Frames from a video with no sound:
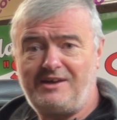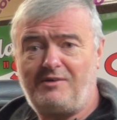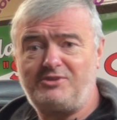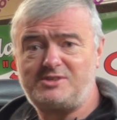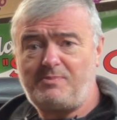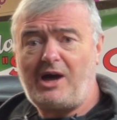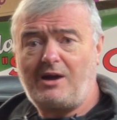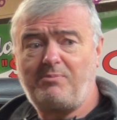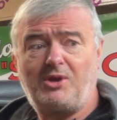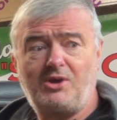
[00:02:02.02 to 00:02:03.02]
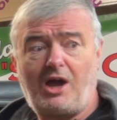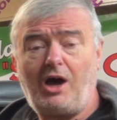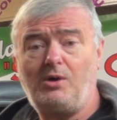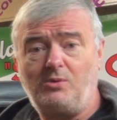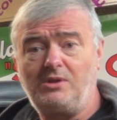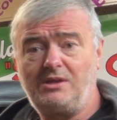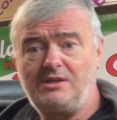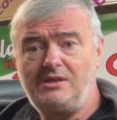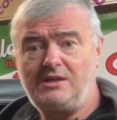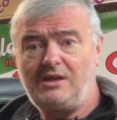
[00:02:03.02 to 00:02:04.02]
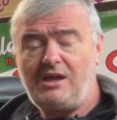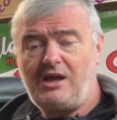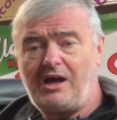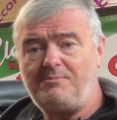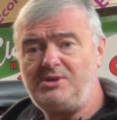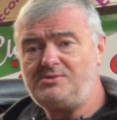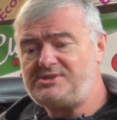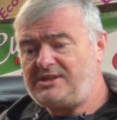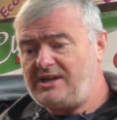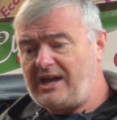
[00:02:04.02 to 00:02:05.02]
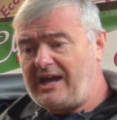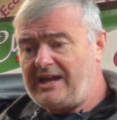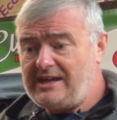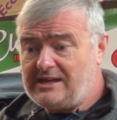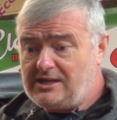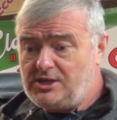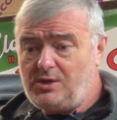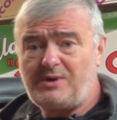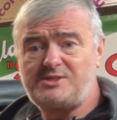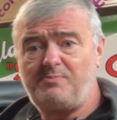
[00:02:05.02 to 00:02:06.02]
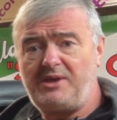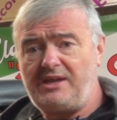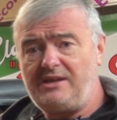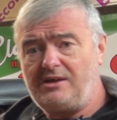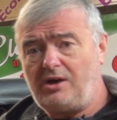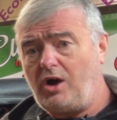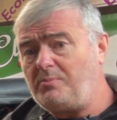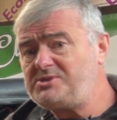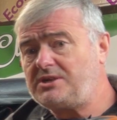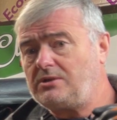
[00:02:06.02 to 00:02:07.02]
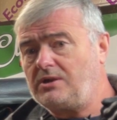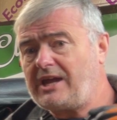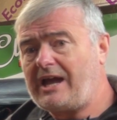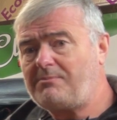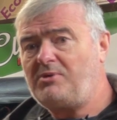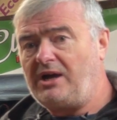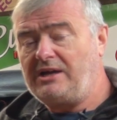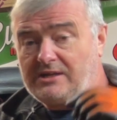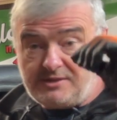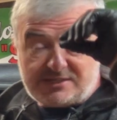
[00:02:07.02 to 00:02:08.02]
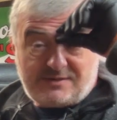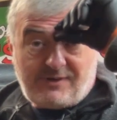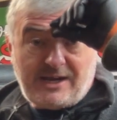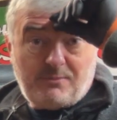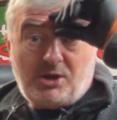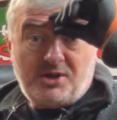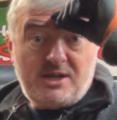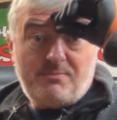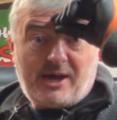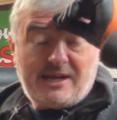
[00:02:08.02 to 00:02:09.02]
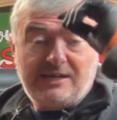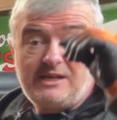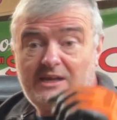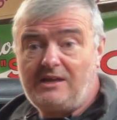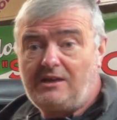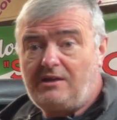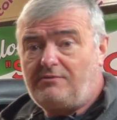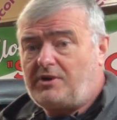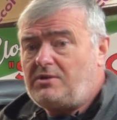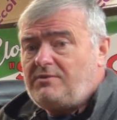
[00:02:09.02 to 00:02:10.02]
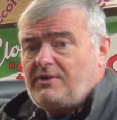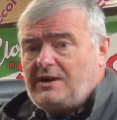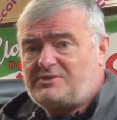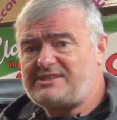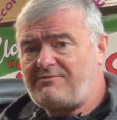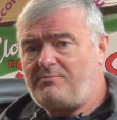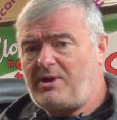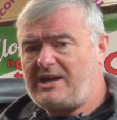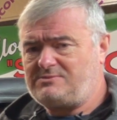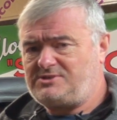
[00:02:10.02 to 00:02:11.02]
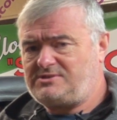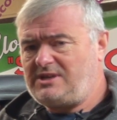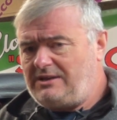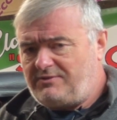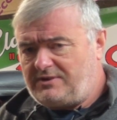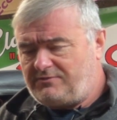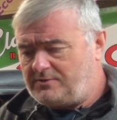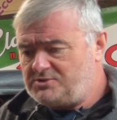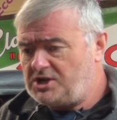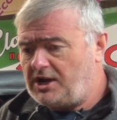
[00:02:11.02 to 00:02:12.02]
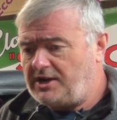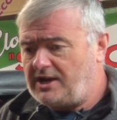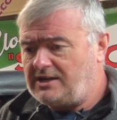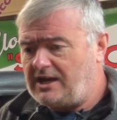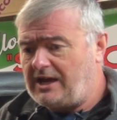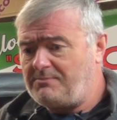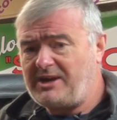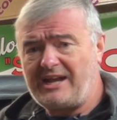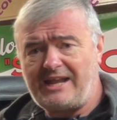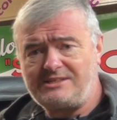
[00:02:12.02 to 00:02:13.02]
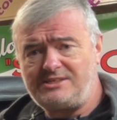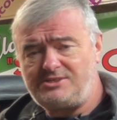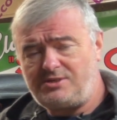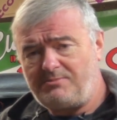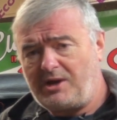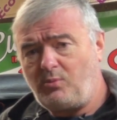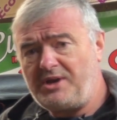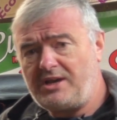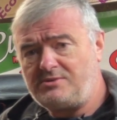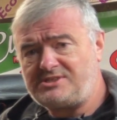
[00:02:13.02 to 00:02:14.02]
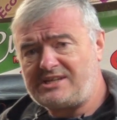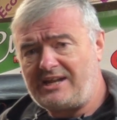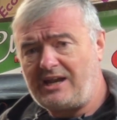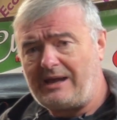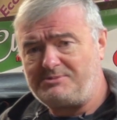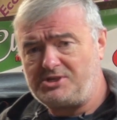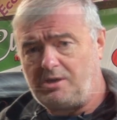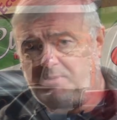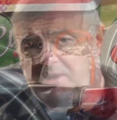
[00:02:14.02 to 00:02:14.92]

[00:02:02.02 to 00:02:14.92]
of the spark plug hole, I'm using a USB optical camera that's available on eBay for only £5 or £7 delivered from China, connected to my Windows 10 laptop.